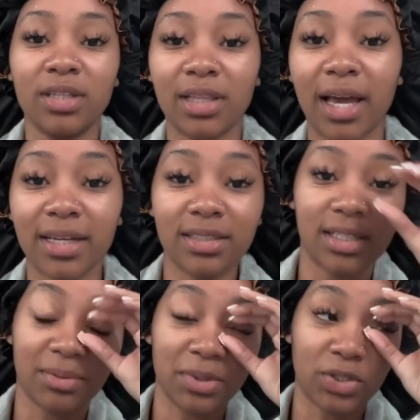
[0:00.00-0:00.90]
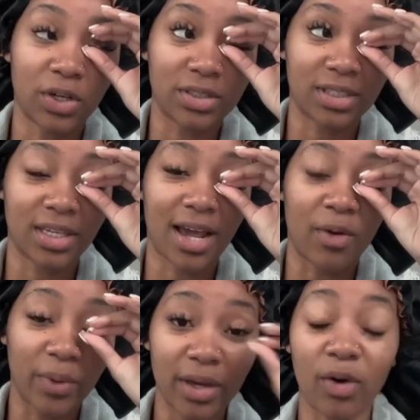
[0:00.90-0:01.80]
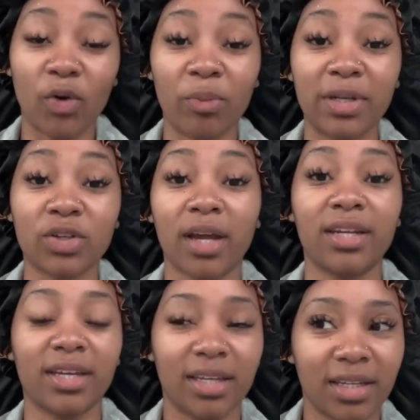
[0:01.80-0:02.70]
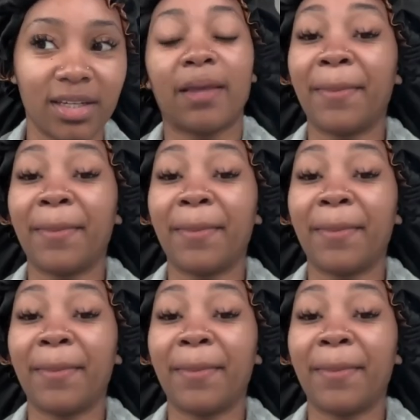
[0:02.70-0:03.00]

the last clip that y'all seen I went home and tried to edit